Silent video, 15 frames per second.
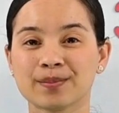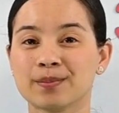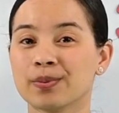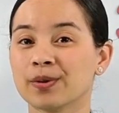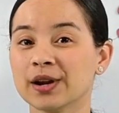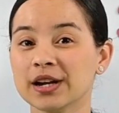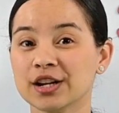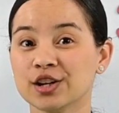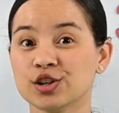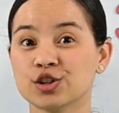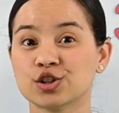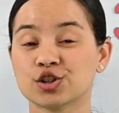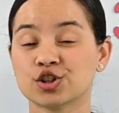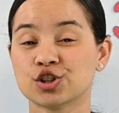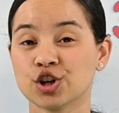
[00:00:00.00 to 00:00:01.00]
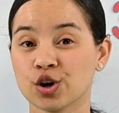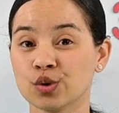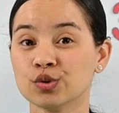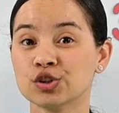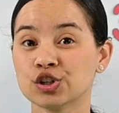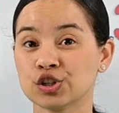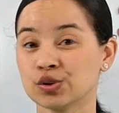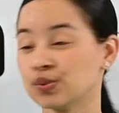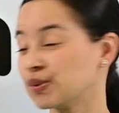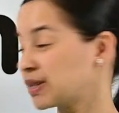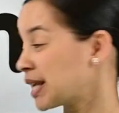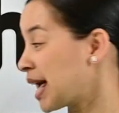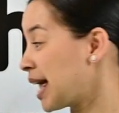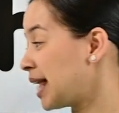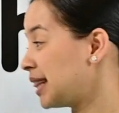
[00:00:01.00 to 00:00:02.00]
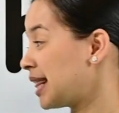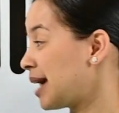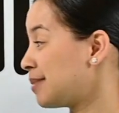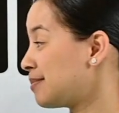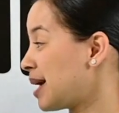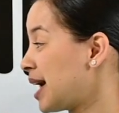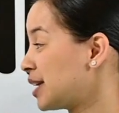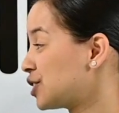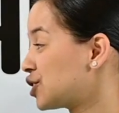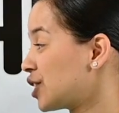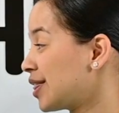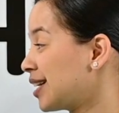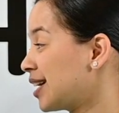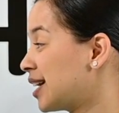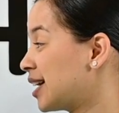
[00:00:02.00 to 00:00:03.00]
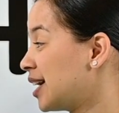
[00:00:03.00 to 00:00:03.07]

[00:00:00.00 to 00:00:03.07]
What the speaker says: Brittany chose shoes that match the